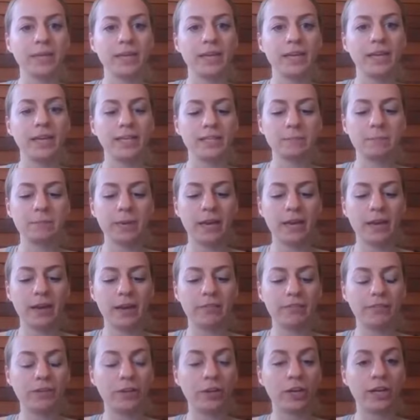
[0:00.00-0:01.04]
is,
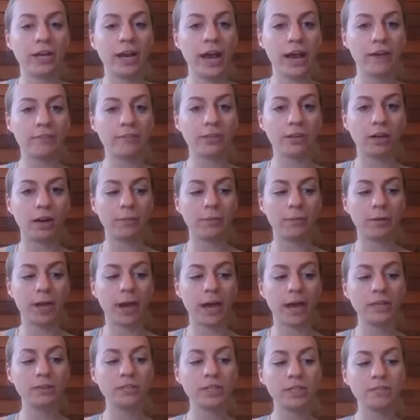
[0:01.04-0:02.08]
if you're going to have a
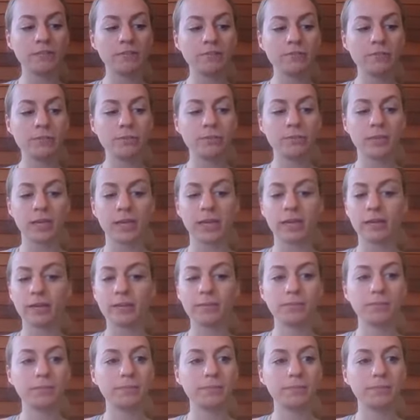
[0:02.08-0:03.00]
carbohydrate food, like,